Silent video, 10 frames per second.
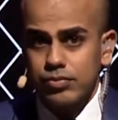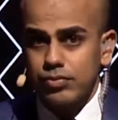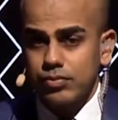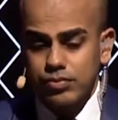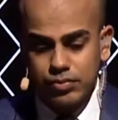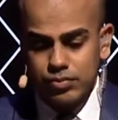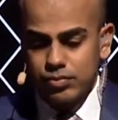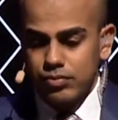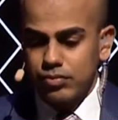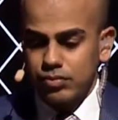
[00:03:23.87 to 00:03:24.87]

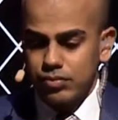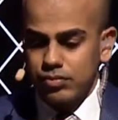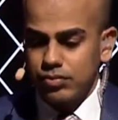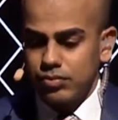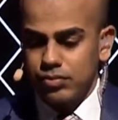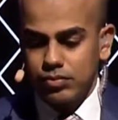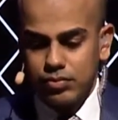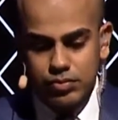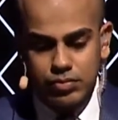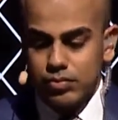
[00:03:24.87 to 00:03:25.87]

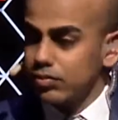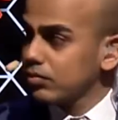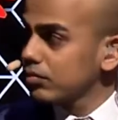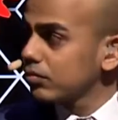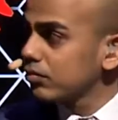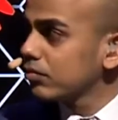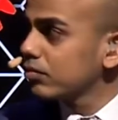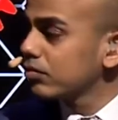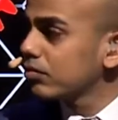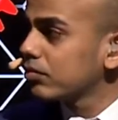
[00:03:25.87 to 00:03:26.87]

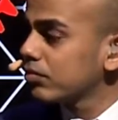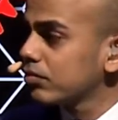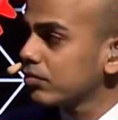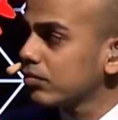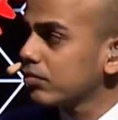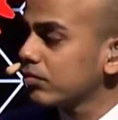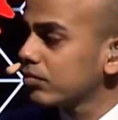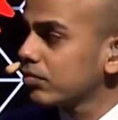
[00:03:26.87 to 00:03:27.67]
The person shown says nothing.